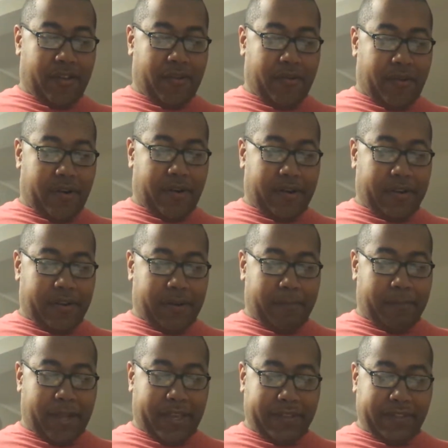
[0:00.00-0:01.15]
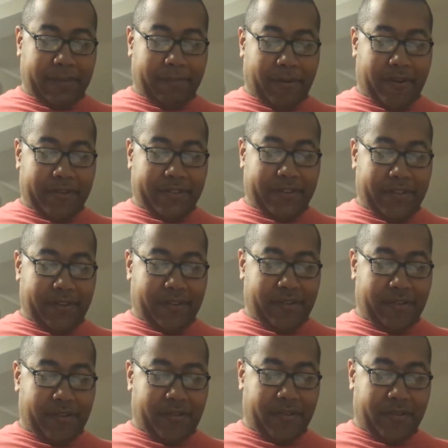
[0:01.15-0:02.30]
You are an amazing person
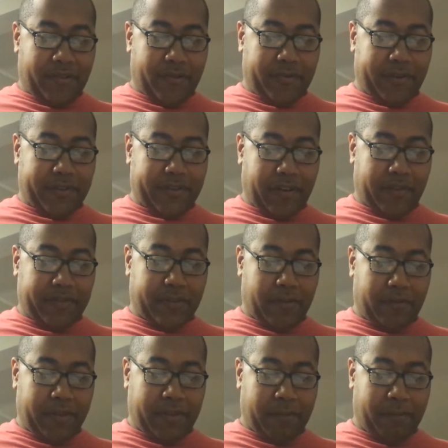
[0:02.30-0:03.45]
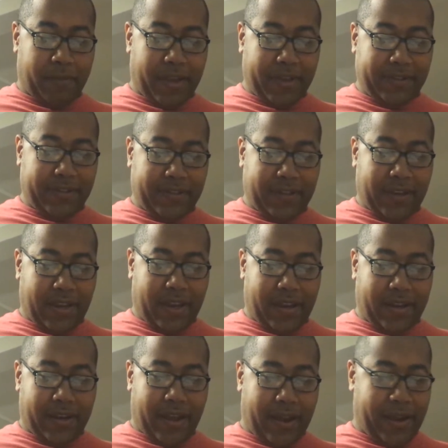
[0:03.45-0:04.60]
who deserves only the best,
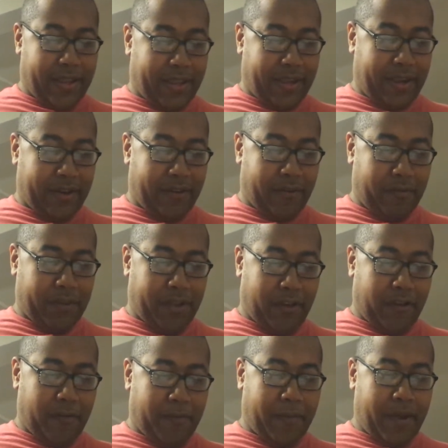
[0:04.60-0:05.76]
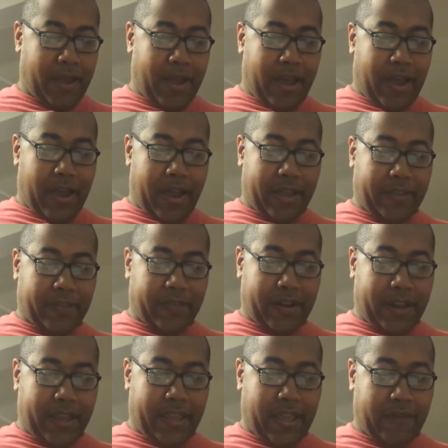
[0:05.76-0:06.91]
and I can only hope I, that
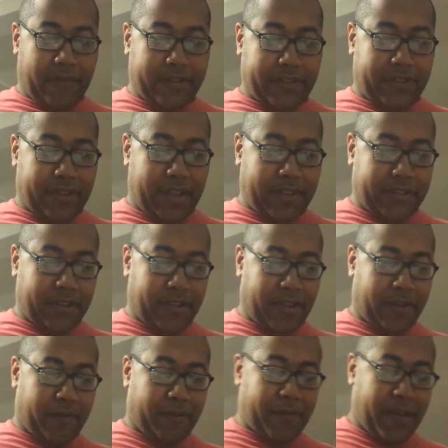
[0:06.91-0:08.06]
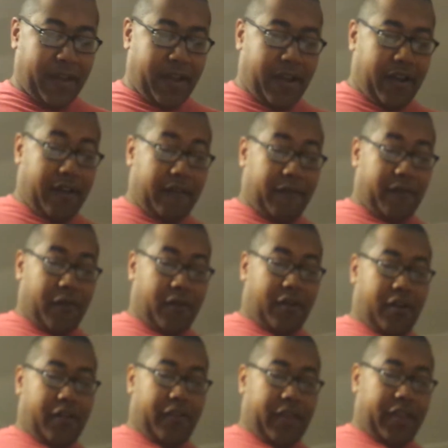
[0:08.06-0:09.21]
I give it that to you. For
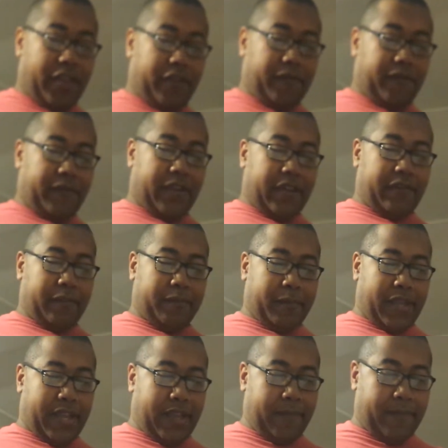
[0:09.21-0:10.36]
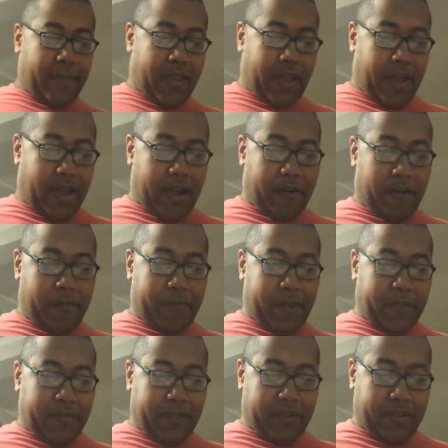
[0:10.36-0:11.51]
all that you've given me, I hope
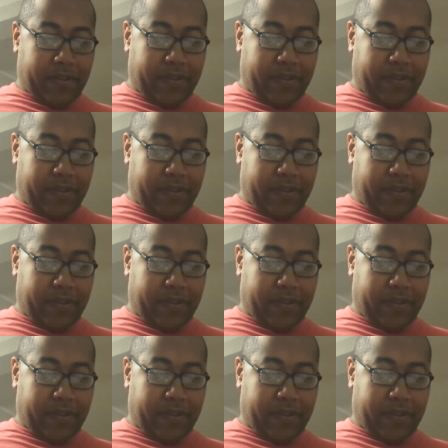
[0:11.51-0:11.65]
that the,